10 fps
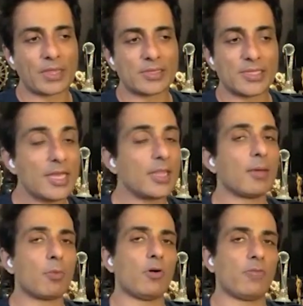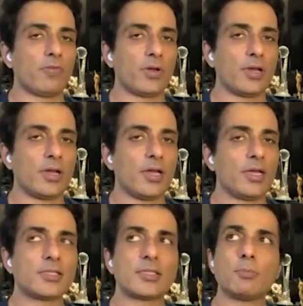seeing them off
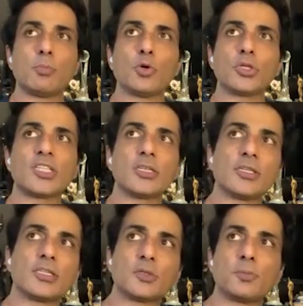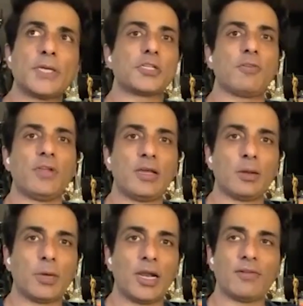is the most special feeling
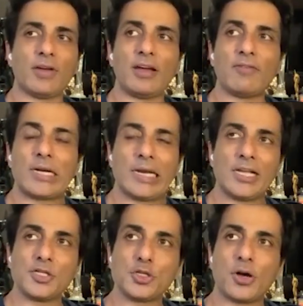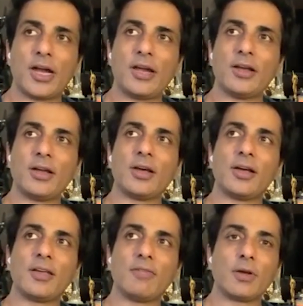in my life. I haven't enjoyed
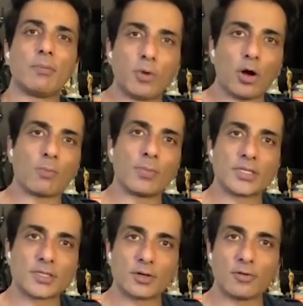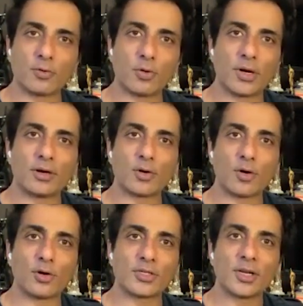giving a blockbuster of 200
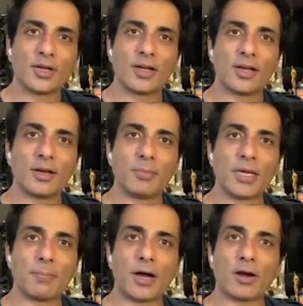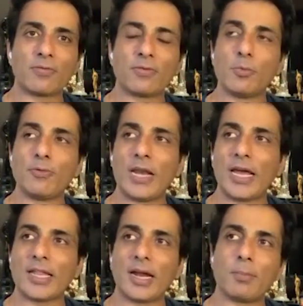crores, being a part of a movie
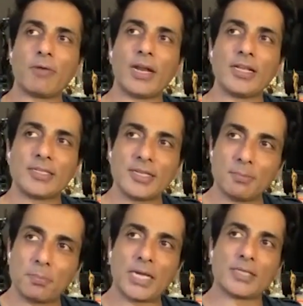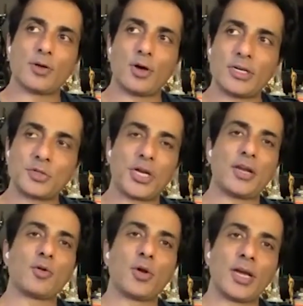like that. But when I see a bus or a
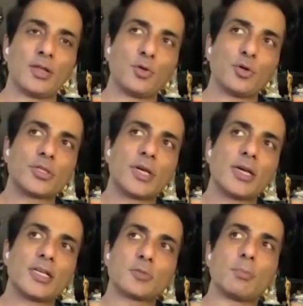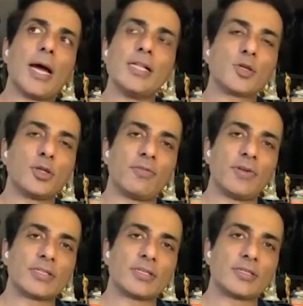train going and those smiles on their
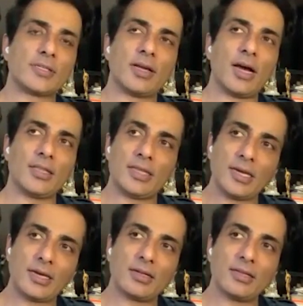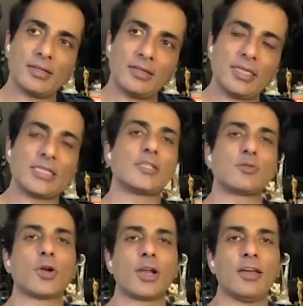faces, I think this is
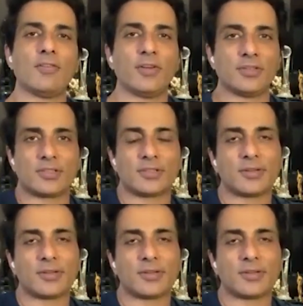what life is.